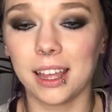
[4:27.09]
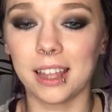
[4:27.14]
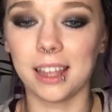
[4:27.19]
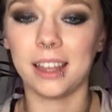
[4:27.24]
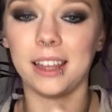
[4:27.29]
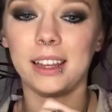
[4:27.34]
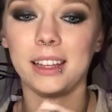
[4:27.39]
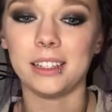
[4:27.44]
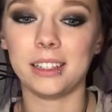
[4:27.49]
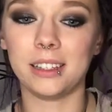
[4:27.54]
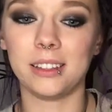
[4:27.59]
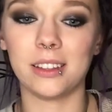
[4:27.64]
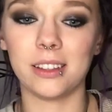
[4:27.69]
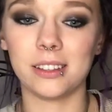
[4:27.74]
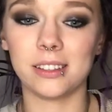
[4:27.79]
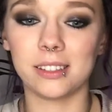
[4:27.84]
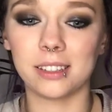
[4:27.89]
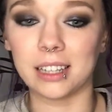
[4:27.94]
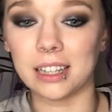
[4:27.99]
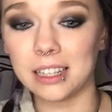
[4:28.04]
And
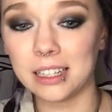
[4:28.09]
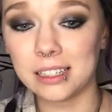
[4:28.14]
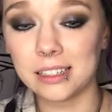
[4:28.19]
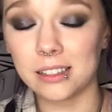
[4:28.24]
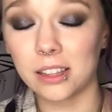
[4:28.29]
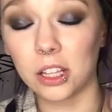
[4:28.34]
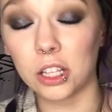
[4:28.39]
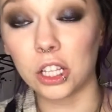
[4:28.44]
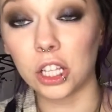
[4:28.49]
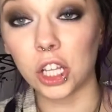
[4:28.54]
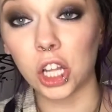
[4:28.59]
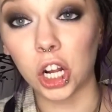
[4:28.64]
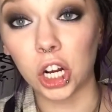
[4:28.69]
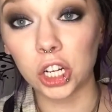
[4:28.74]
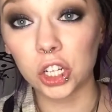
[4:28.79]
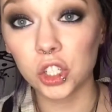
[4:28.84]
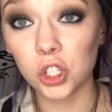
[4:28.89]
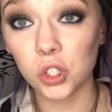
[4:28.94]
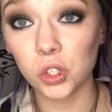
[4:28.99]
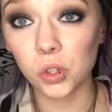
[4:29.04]
the skin is the
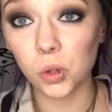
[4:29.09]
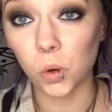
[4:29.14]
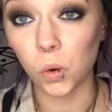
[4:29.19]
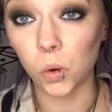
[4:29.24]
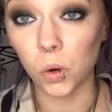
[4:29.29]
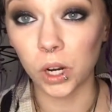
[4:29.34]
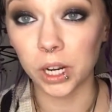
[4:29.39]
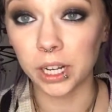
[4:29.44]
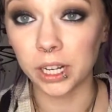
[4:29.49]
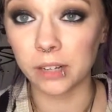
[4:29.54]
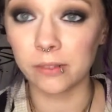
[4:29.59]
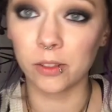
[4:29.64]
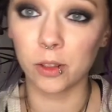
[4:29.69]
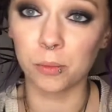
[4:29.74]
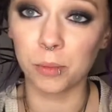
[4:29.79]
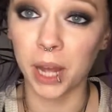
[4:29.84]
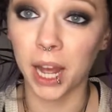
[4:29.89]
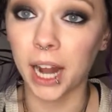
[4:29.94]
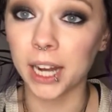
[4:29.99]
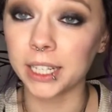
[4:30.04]
largest organ of
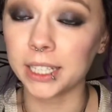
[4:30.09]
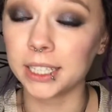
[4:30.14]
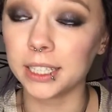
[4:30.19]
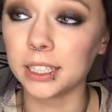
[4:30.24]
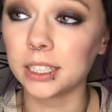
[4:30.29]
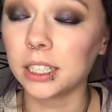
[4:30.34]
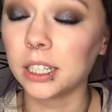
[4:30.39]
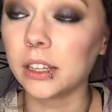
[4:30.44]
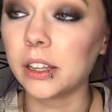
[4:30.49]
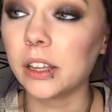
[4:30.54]
the body.